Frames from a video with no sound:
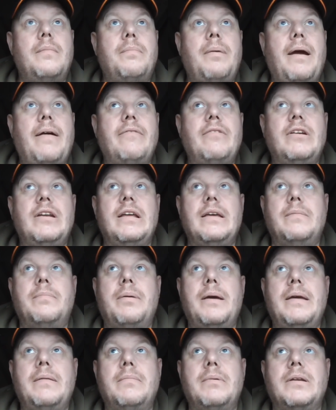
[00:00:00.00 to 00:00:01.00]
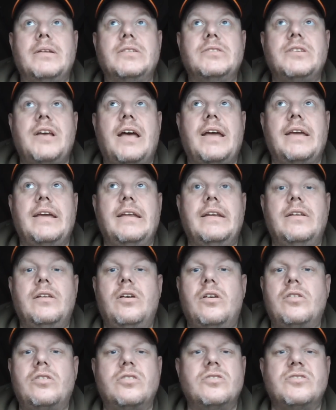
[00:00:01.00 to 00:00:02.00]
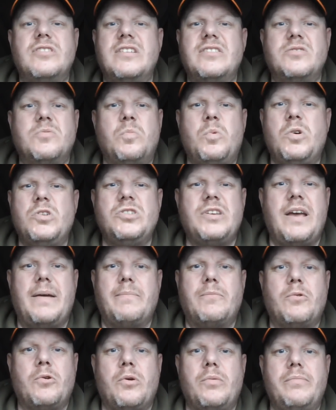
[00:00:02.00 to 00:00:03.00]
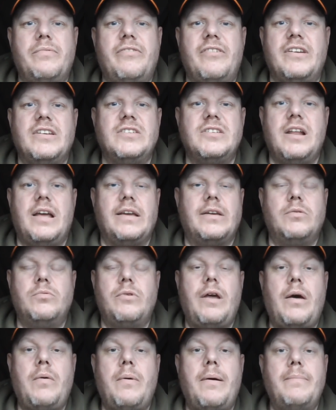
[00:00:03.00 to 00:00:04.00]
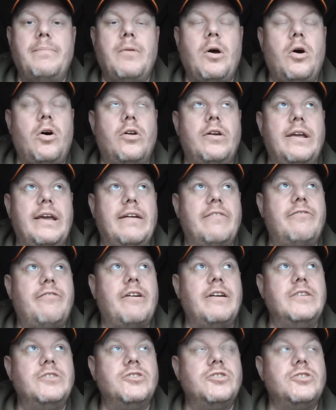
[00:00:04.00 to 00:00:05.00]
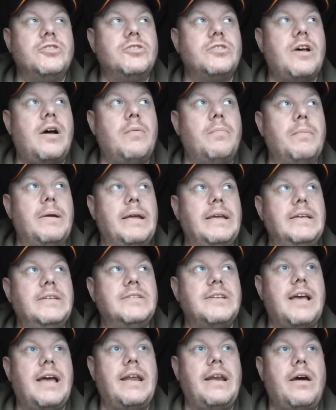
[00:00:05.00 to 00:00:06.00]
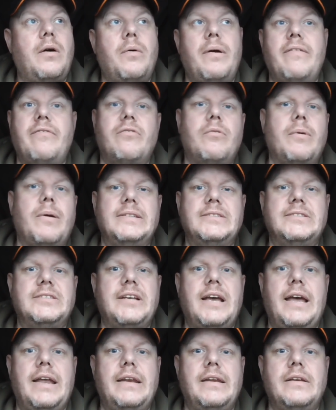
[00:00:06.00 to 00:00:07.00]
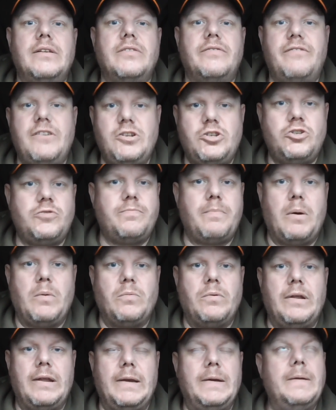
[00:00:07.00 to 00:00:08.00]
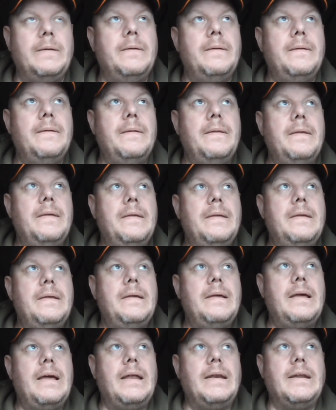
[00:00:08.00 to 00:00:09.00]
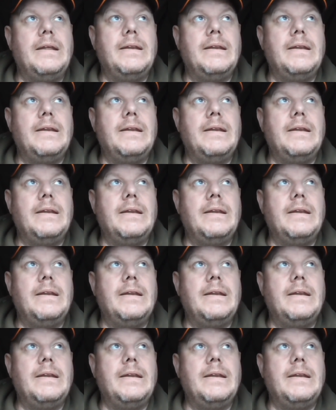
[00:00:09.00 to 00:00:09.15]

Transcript: Apparently people are saying, because there's a WhatsApp group for this lake, although I'm not on it, a friend's just told me, he's saying, oh, everyone's saying that the fish spawn in and